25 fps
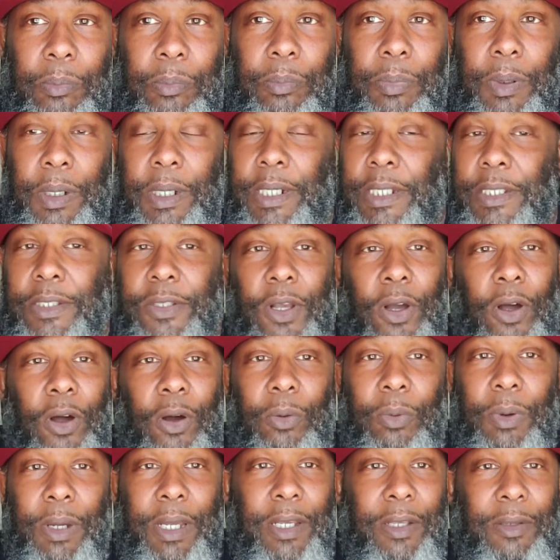but it's
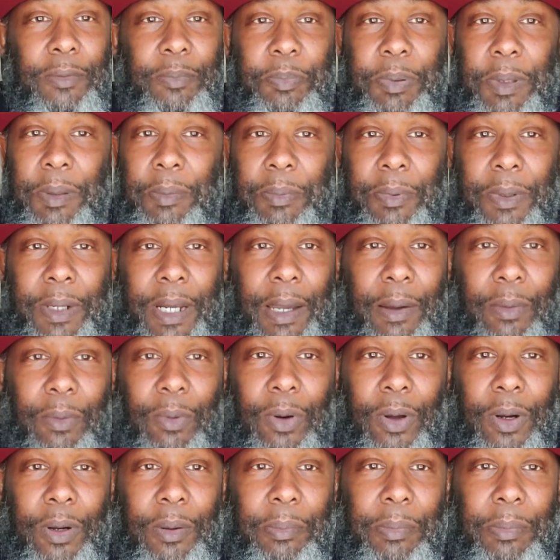always people that want